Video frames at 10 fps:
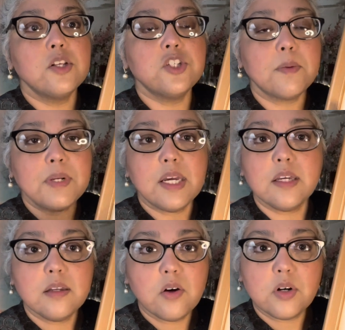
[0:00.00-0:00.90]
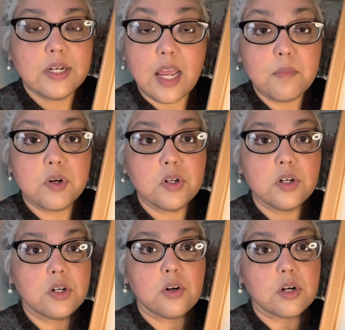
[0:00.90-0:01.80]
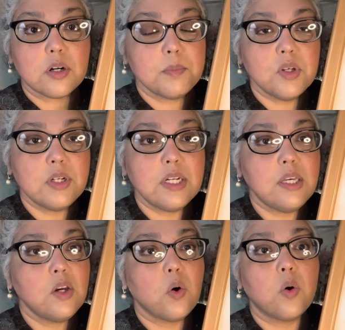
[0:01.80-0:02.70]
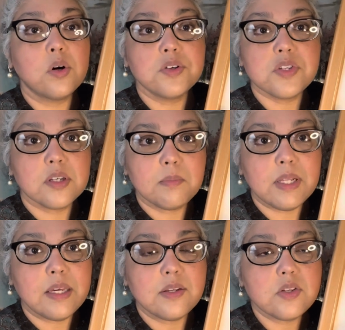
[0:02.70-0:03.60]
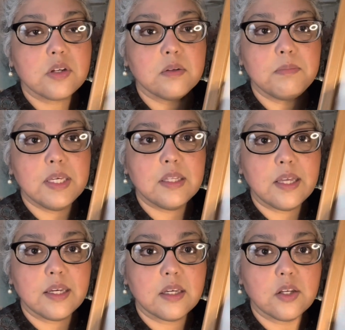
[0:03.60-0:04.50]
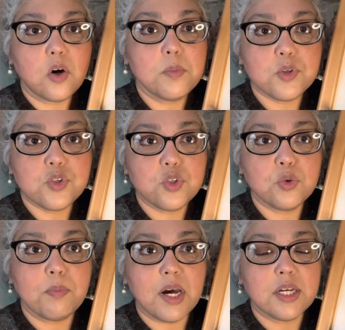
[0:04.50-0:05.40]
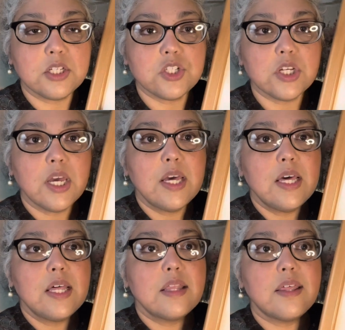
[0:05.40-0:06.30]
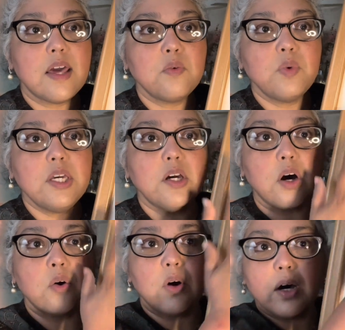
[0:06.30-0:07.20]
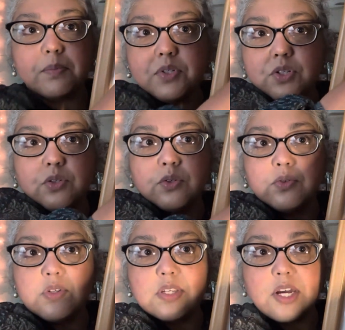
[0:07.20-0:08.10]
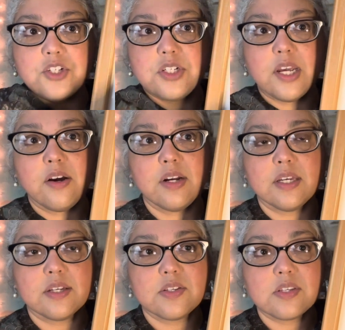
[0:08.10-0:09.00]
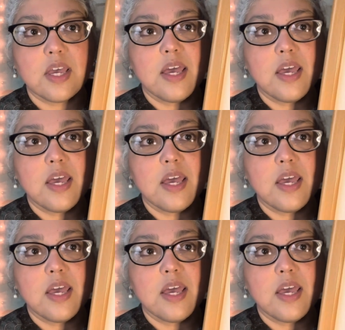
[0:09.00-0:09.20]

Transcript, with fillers: Gemini could, or neighborhood or community or siblings could be like almost too much. Then we go up to Sagittarius